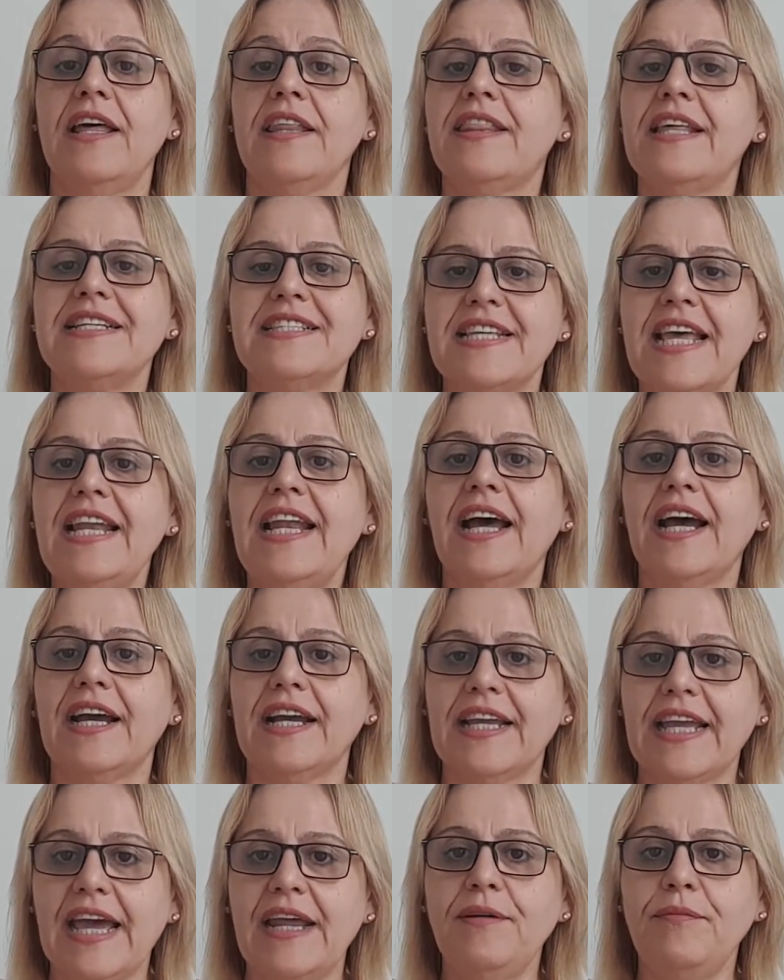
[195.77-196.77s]
the seller
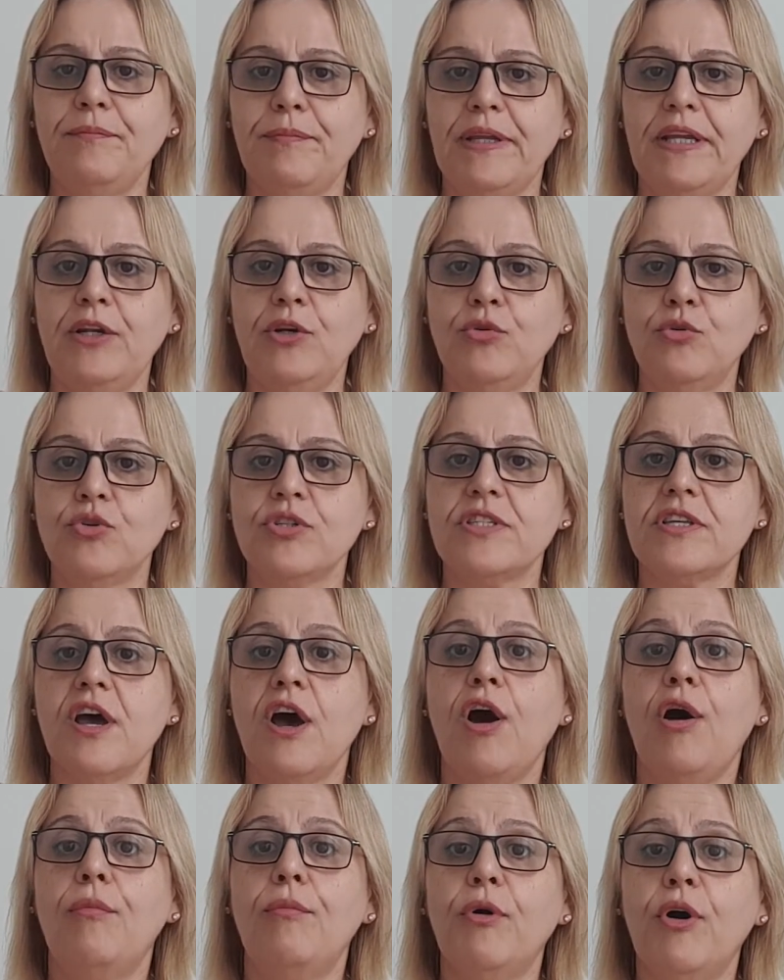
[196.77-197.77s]
can be lose
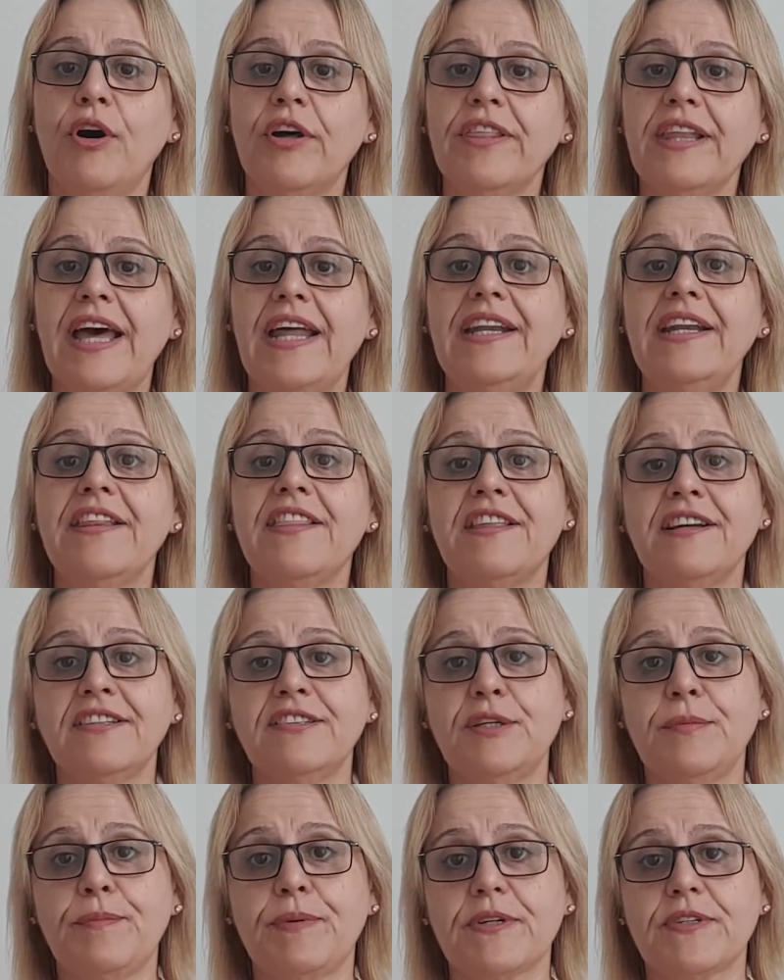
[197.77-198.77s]
more than
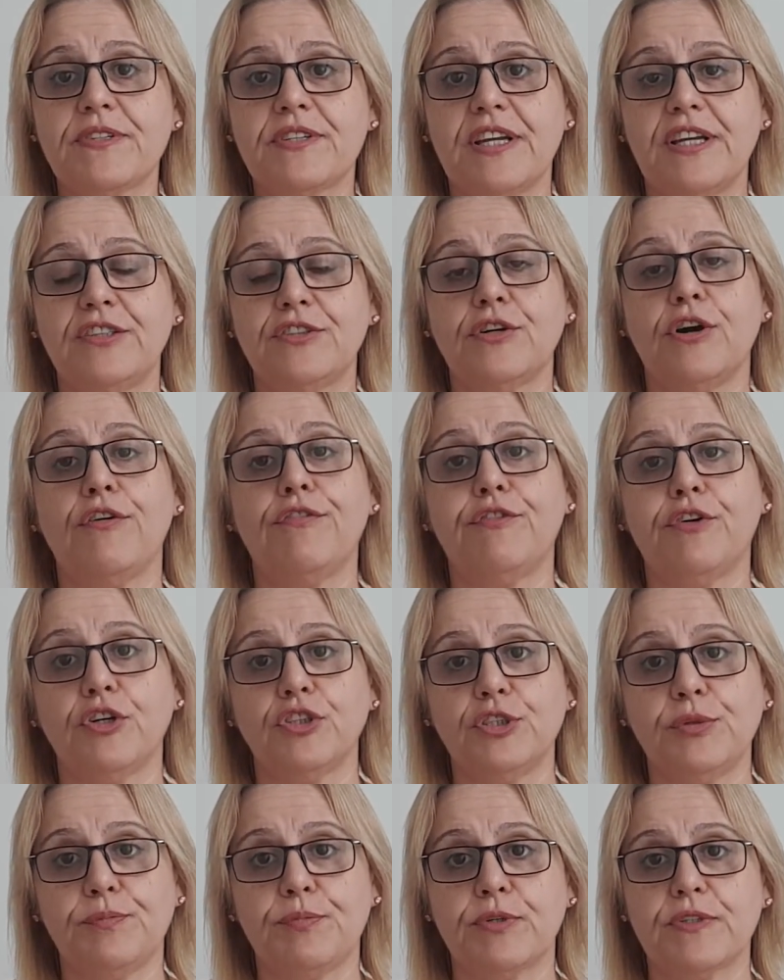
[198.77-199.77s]
30% or
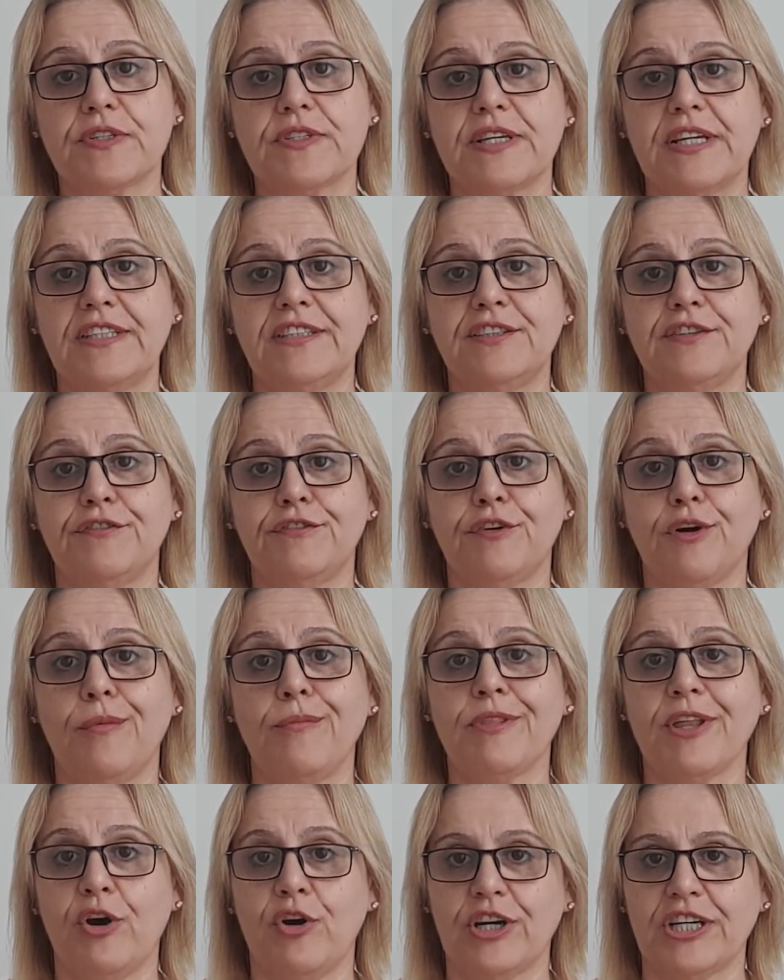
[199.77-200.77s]
40%
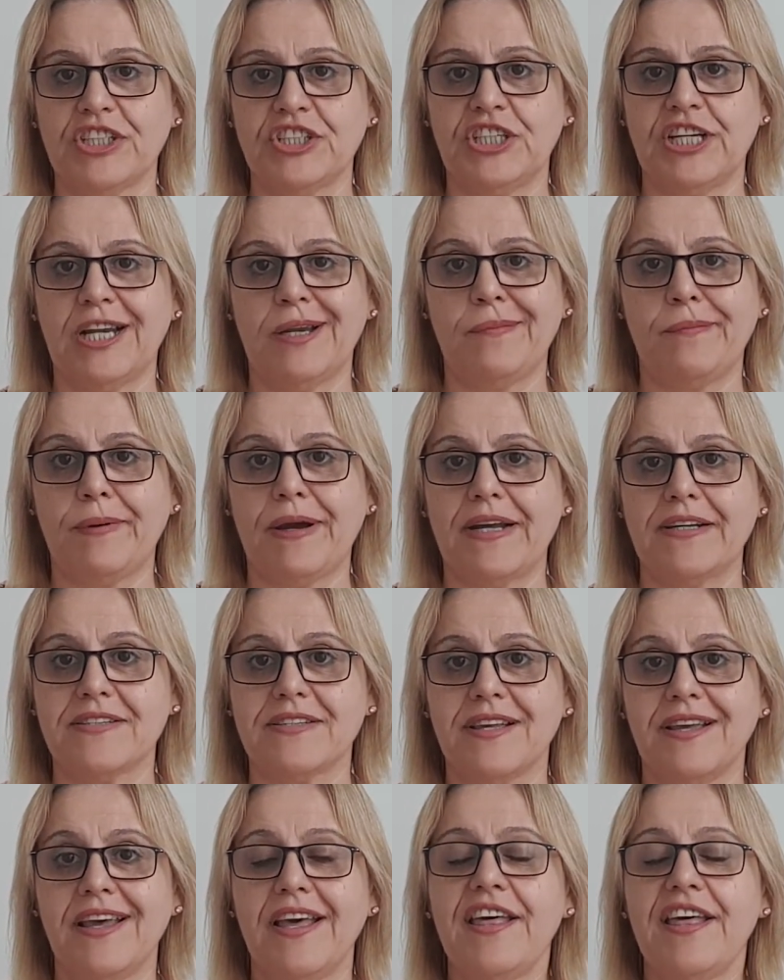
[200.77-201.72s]
from the original price.